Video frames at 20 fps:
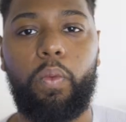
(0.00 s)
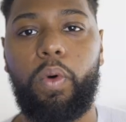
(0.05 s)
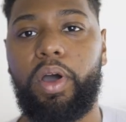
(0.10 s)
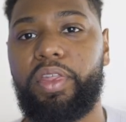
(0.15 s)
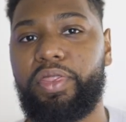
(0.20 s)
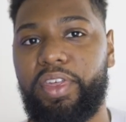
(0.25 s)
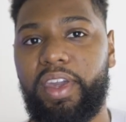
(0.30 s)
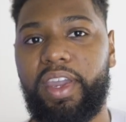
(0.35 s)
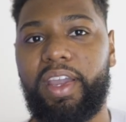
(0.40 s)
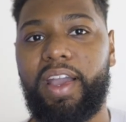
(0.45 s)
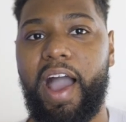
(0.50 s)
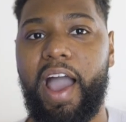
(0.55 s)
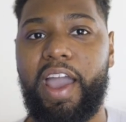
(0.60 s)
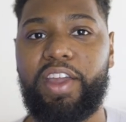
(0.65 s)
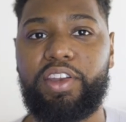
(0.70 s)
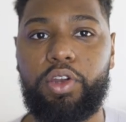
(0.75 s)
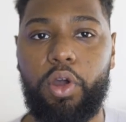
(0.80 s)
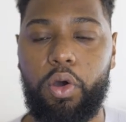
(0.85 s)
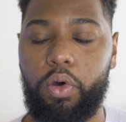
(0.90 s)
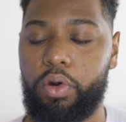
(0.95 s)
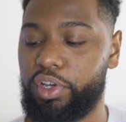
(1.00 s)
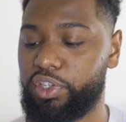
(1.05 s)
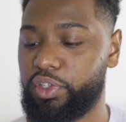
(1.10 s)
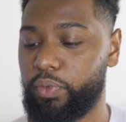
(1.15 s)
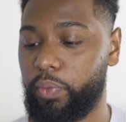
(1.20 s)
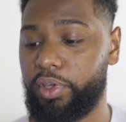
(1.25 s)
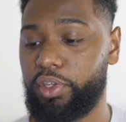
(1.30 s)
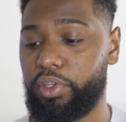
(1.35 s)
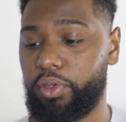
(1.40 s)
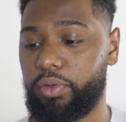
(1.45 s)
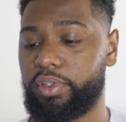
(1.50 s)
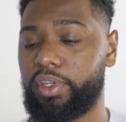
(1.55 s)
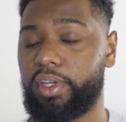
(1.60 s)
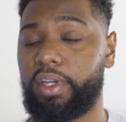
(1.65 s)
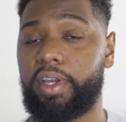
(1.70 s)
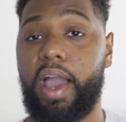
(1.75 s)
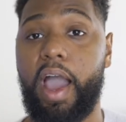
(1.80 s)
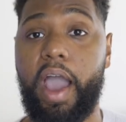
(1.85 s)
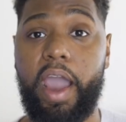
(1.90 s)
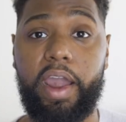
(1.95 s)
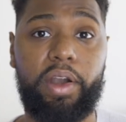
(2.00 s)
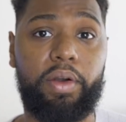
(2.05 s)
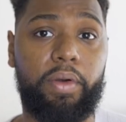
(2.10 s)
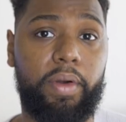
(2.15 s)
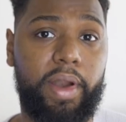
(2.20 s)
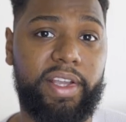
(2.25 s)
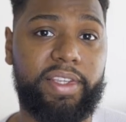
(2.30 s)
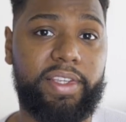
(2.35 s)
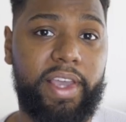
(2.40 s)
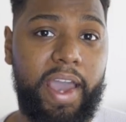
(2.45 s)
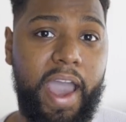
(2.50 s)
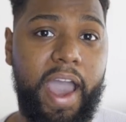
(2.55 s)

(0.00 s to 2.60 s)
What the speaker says: One thing I noticed when using HireRect